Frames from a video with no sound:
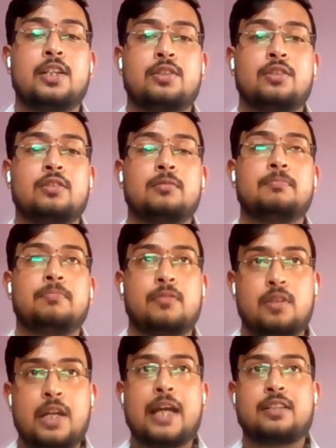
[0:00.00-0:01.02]
So
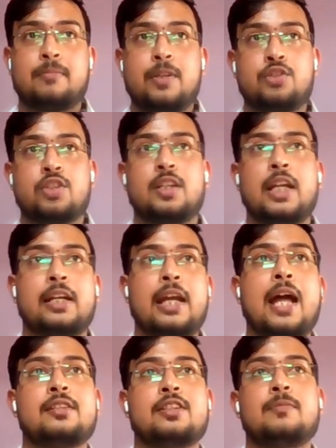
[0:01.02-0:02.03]
as I mentioned, like
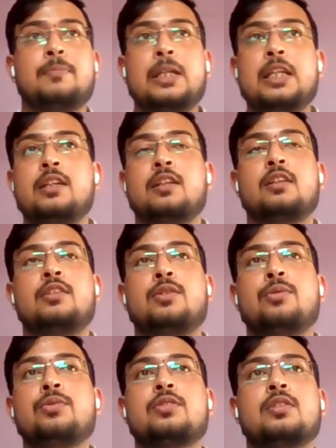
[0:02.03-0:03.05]
GANs are being
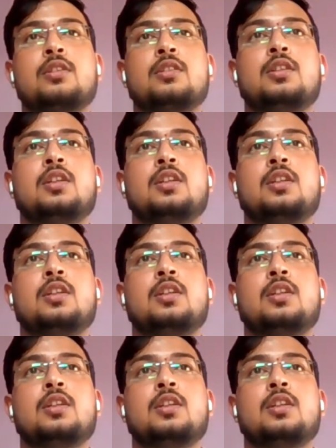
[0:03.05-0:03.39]
used